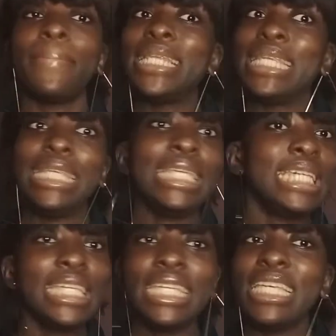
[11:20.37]

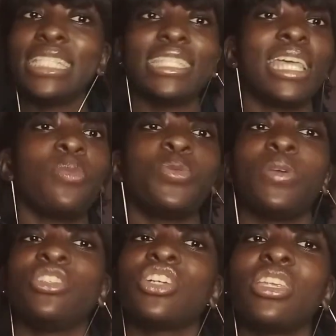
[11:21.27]
Please, it helps
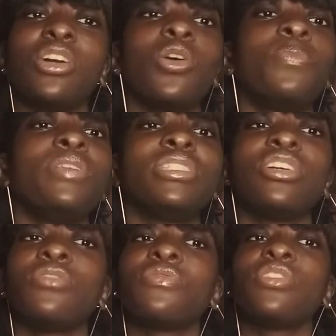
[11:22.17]
my channel. Please
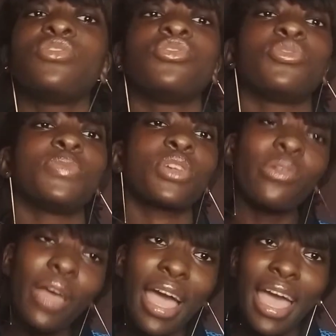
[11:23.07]
tell your friends to
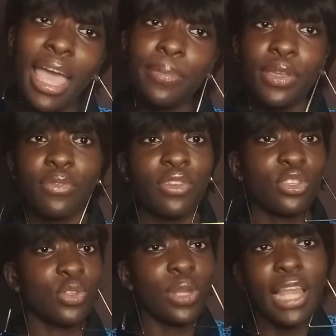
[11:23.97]
subscribe, tell your
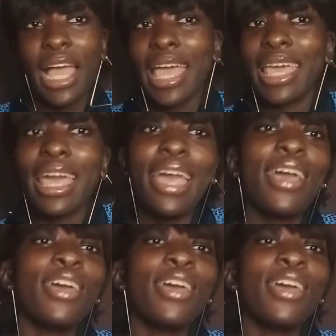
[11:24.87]
friends to like,